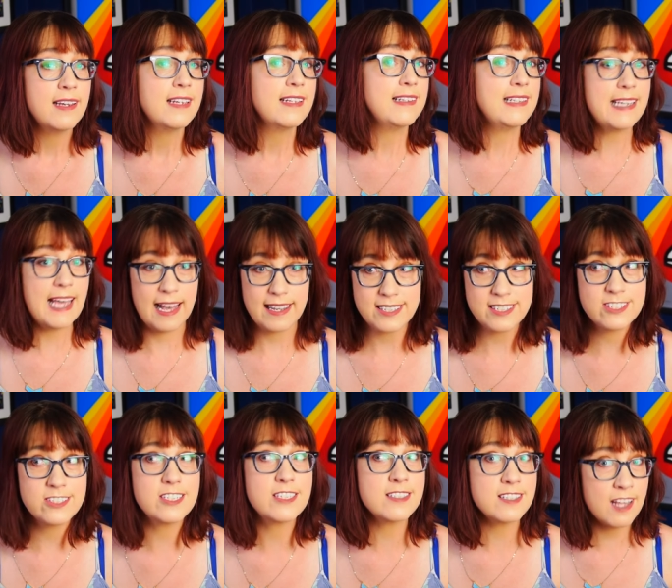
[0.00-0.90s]
Yes,
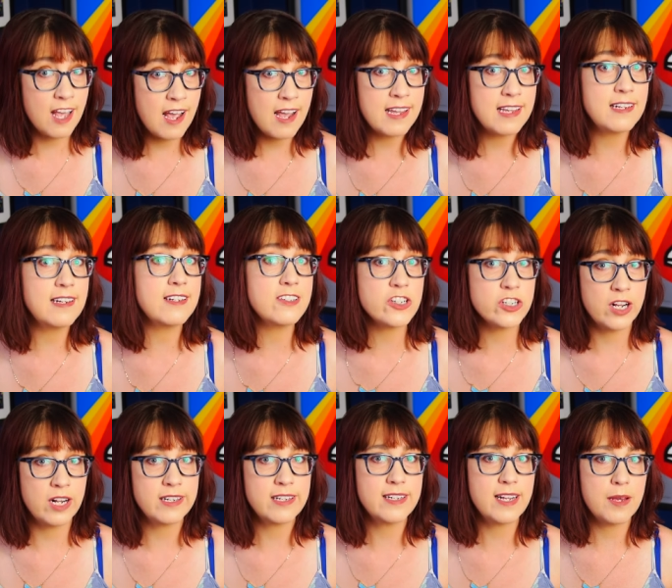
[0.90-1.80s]
she's lying and
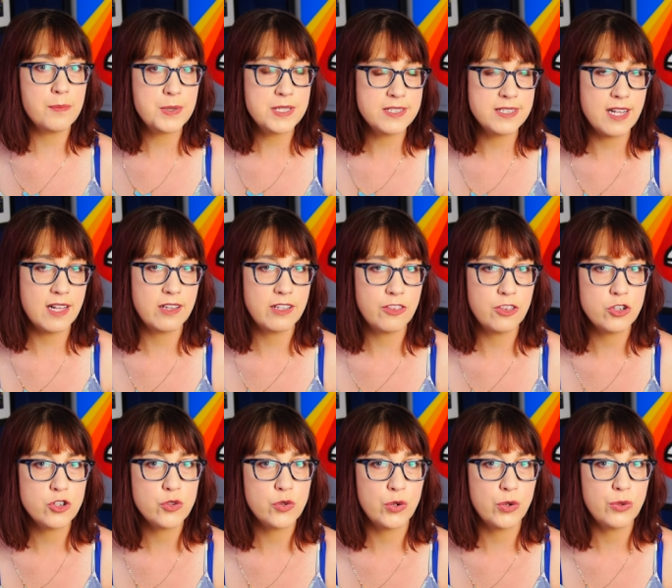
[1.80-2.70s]
Johnny Depp is telling the
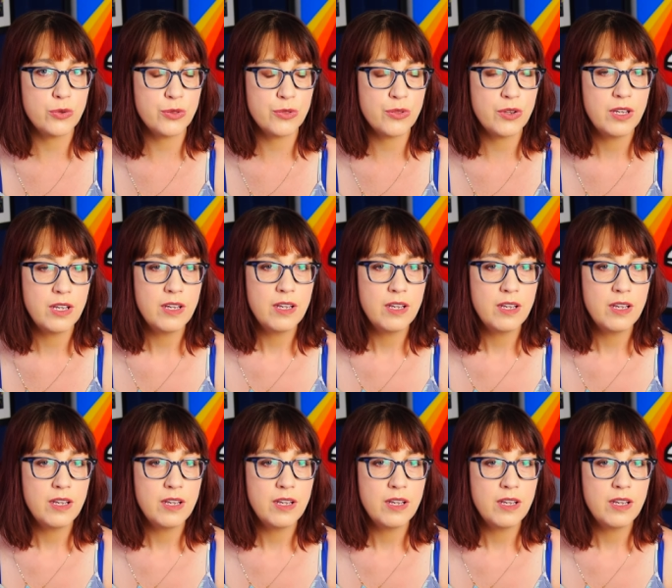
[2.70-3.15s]
truth.